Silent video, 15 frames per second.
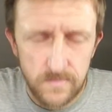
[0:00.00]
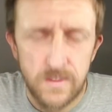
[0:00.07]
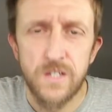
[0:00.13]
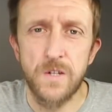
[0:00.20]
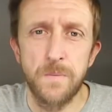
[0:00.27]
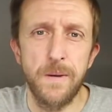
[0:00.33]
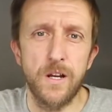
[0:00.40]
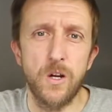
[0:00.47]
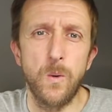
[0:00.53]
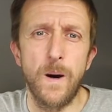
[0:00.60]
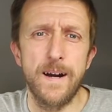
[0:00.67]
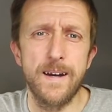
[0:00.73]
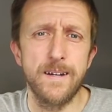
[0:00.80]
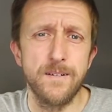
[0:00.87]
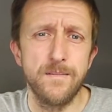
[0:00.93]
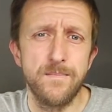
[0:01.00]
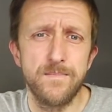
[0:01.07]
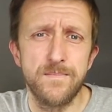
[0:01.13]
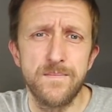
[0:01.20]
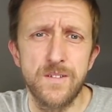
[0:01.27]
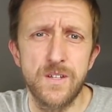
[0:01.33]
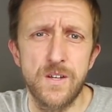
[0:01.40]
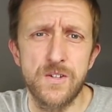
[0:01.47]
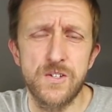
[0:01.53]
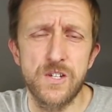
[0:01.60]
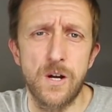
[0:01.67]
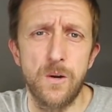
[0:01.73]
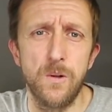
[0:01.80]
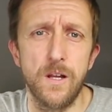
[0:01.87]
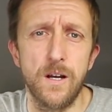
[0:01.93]
It's a bit quiet, the
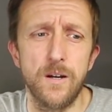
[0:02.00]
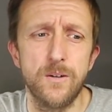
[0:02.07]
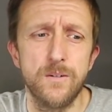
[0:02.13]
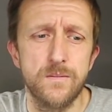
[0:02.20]
solo.